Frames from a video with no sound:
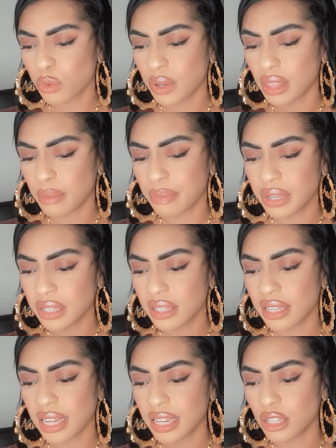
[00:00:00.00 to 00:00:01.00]
when the bee
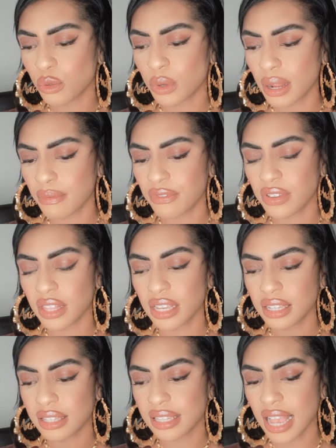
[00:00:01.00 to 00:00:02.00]
stings, when I'm
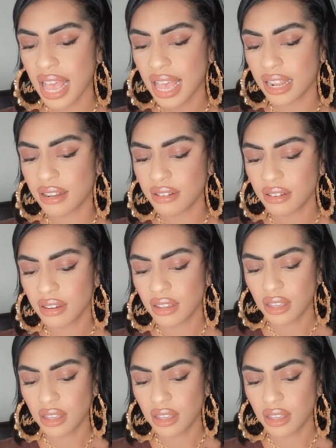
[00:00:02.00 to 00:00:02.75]
feeling sad,